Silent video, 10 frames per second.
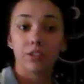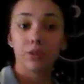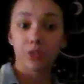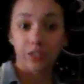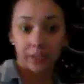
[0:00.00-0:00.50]

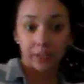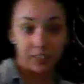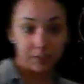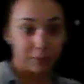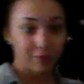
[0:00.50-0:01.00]
So just like we
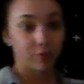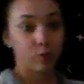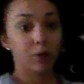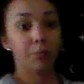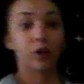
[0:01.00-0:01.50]
did
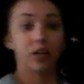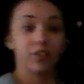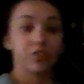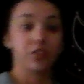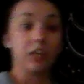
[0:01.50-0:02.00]
before, we're going
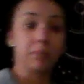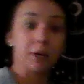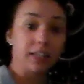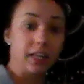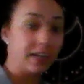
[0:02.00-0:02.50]
to start
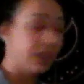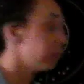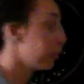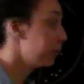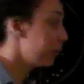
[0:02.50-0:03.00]
by lining
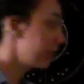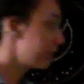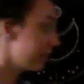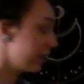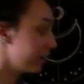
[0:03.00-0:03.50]
up our
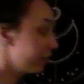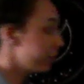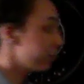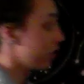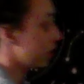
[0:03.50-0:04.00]
place value,
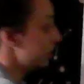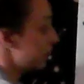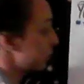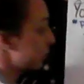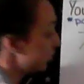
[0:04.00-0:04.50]
our
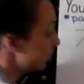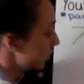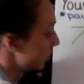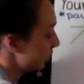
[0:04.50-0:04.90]
decimals,